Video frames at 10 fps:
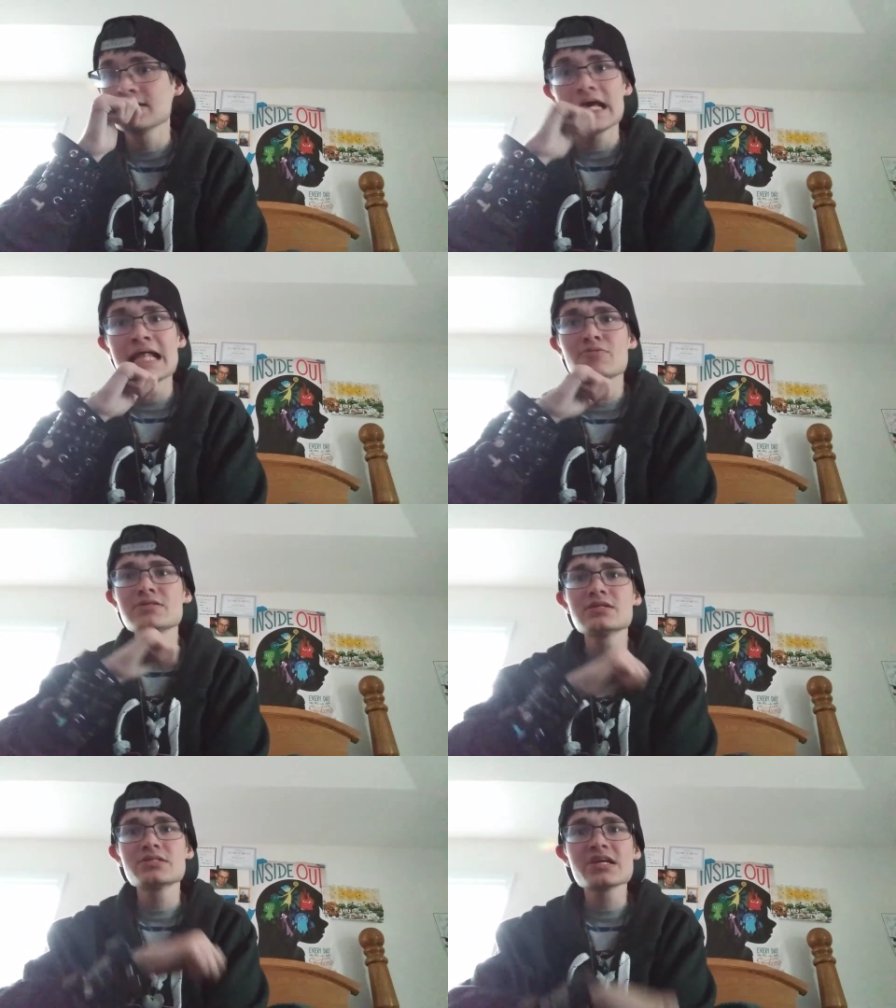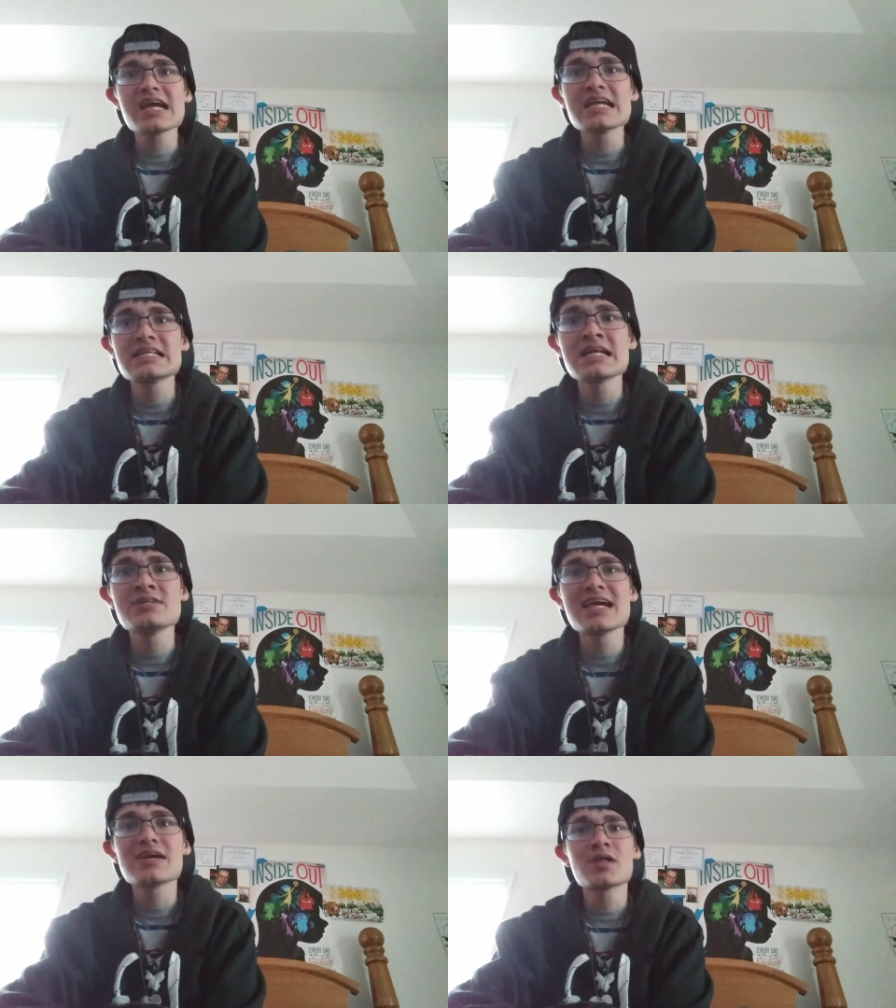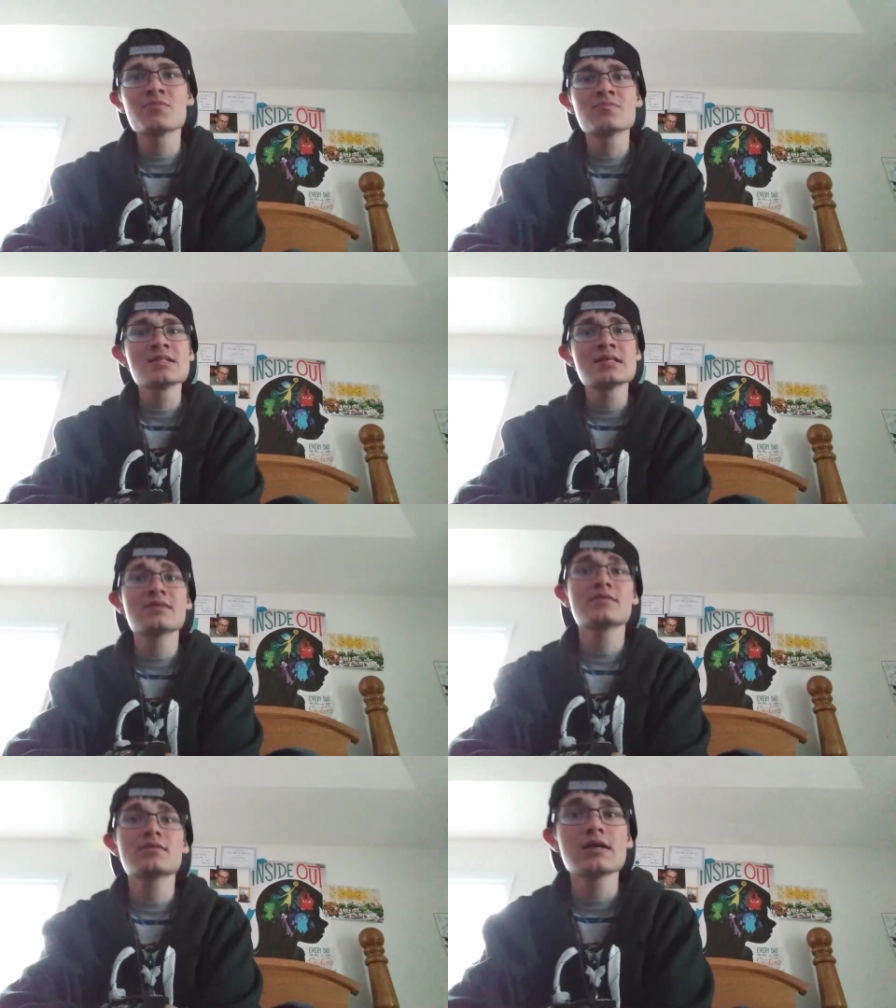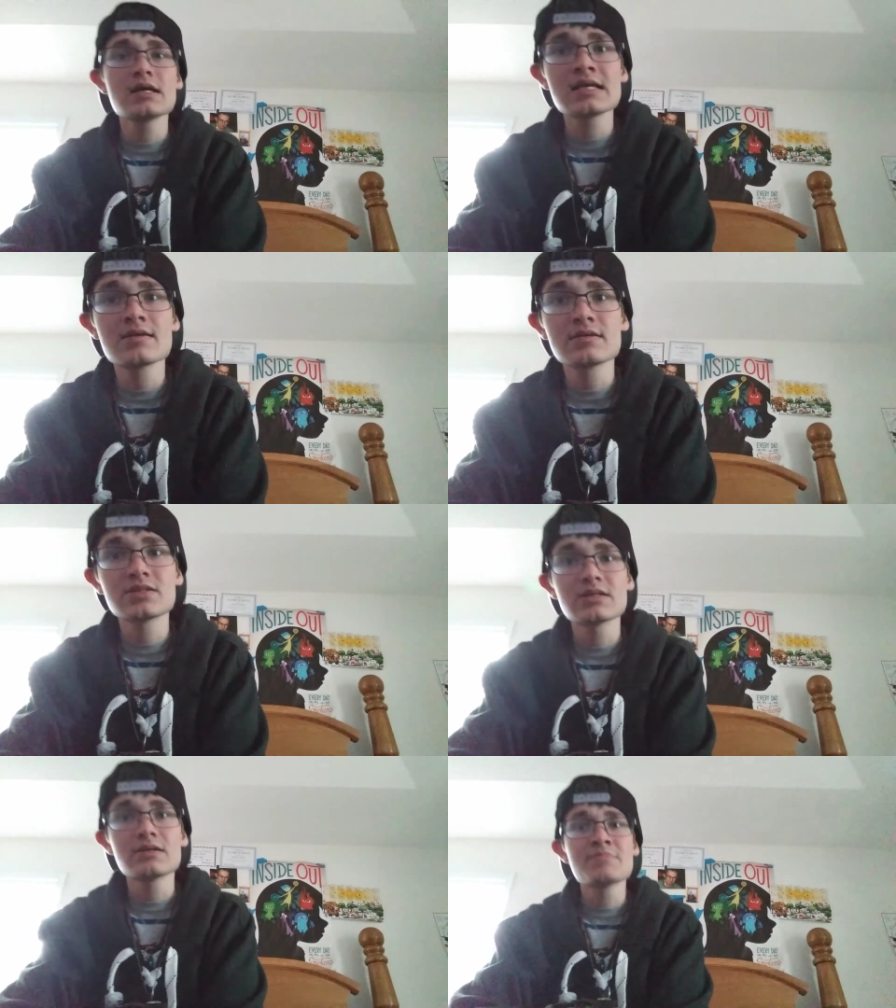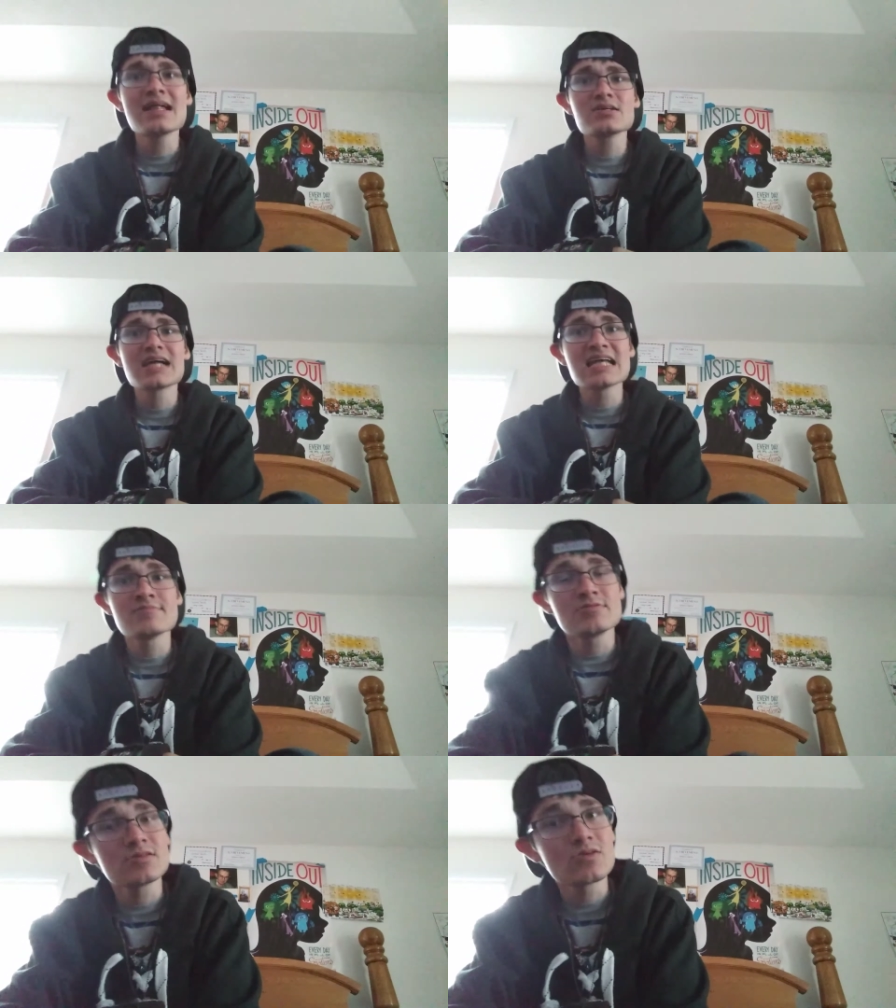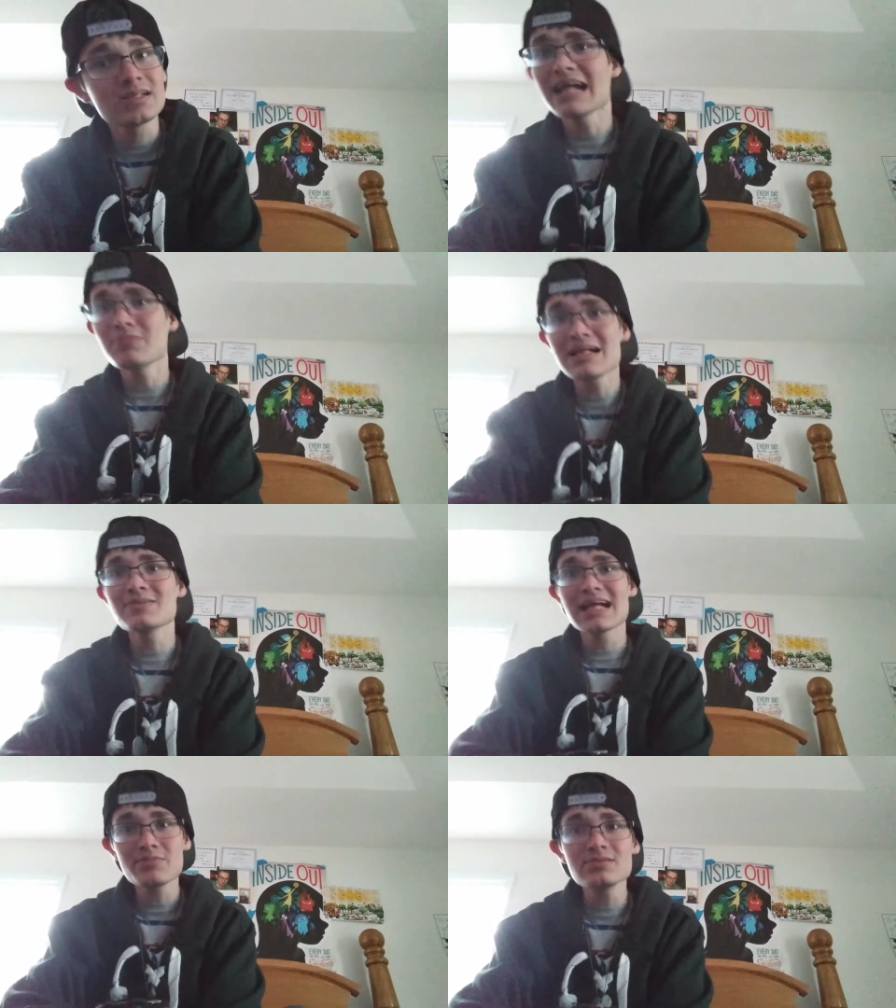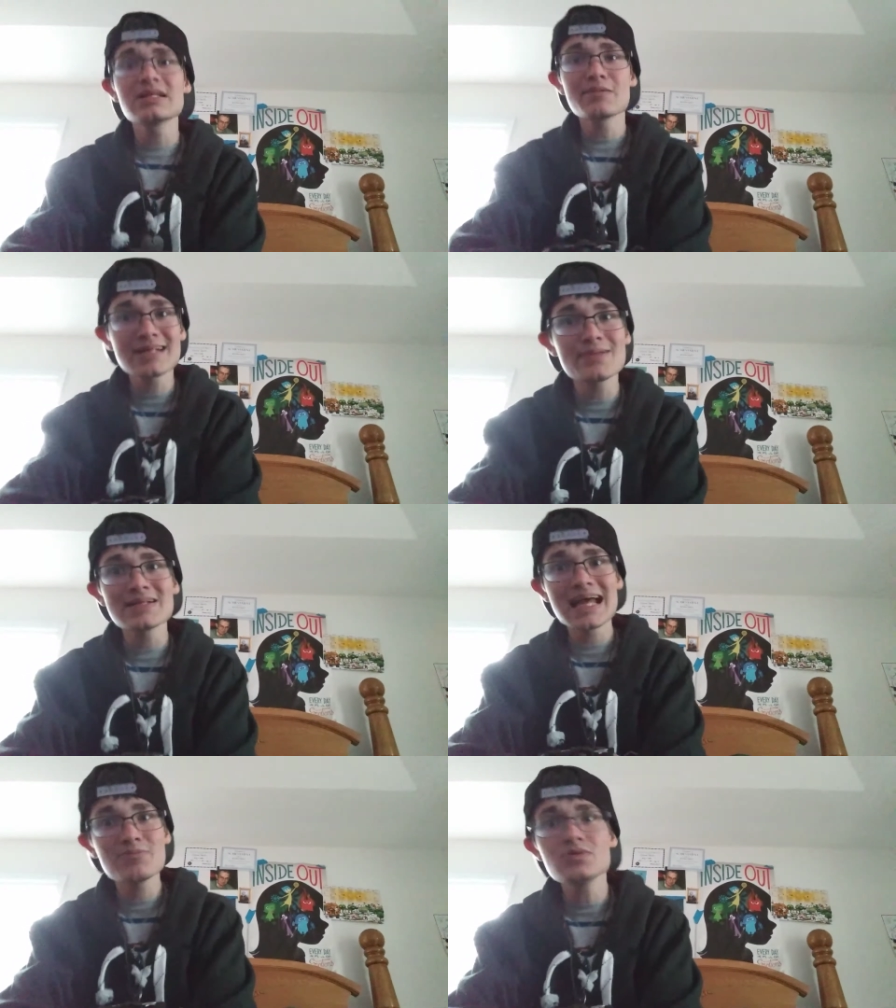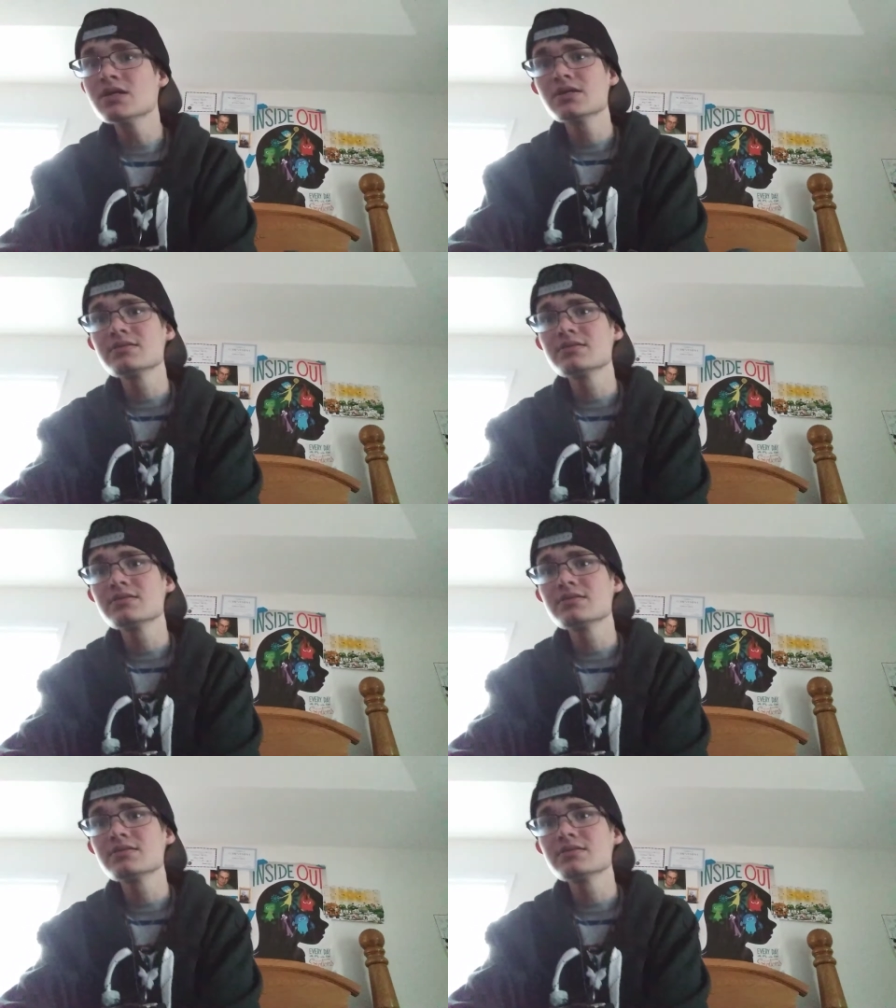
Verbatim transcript: And we saw turkeys, and then Jake Kwama, the my other classmates was going gobble, gobble, gobble, gobble, gobble, gobble.